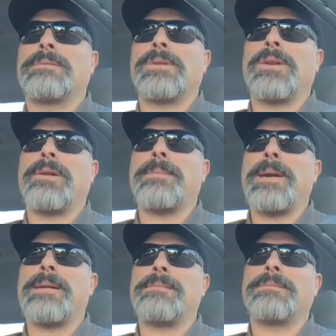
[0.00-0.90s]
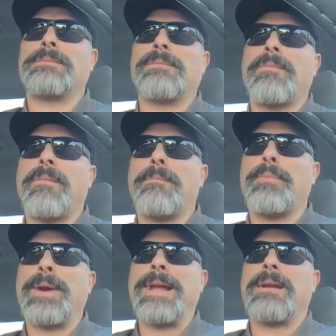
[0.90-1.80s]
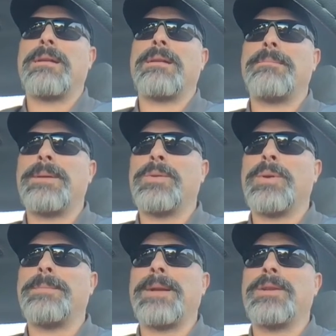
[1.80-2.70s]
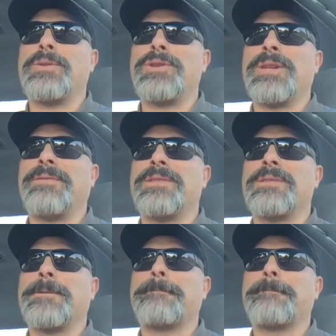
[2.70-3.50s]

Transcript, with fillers: during my break in between my two shifts.